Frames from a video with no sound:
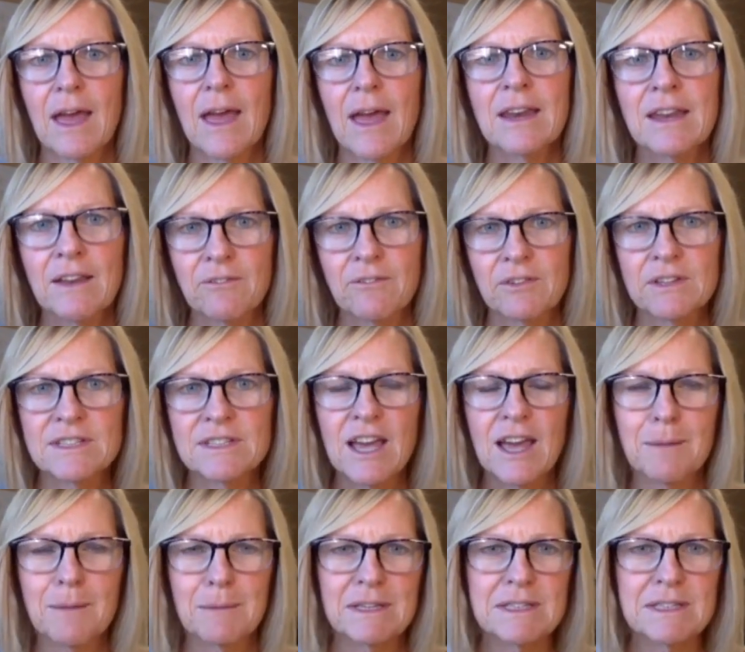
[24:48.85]
And every
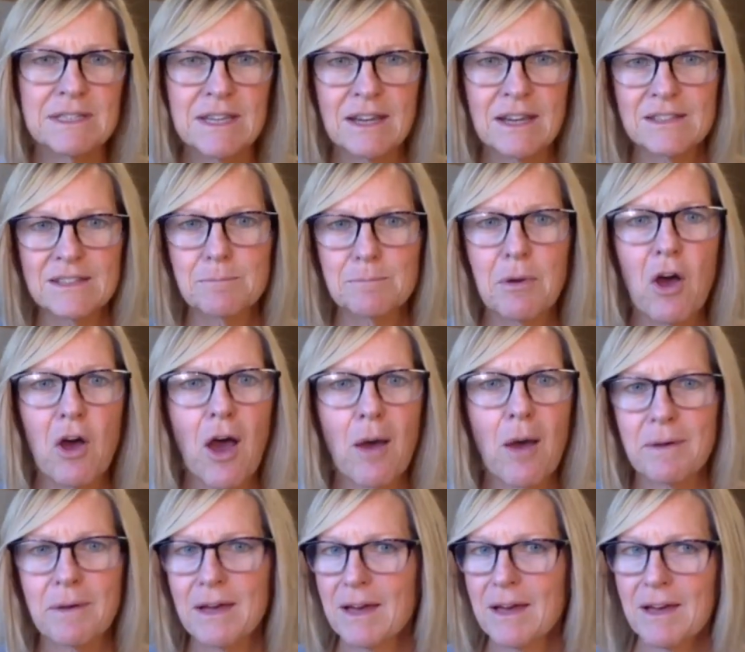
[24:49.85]
time it does
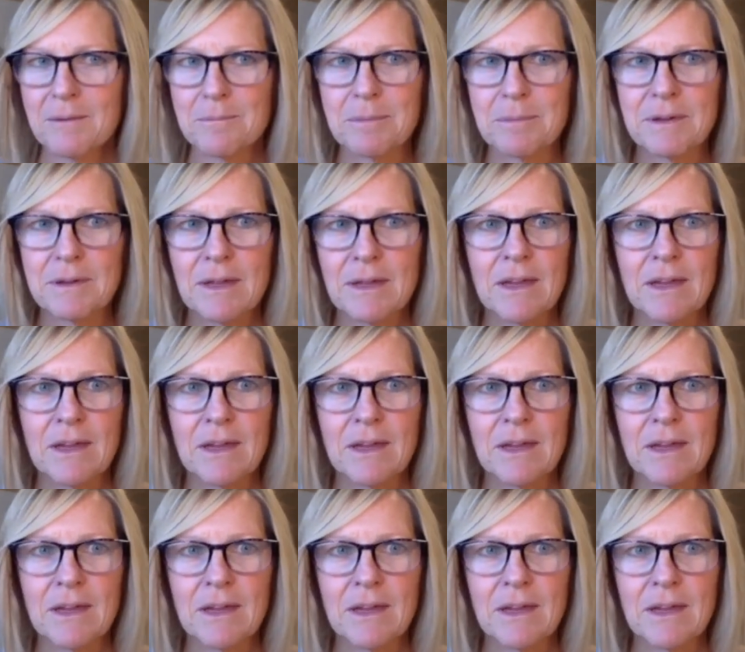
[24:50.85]
pop up,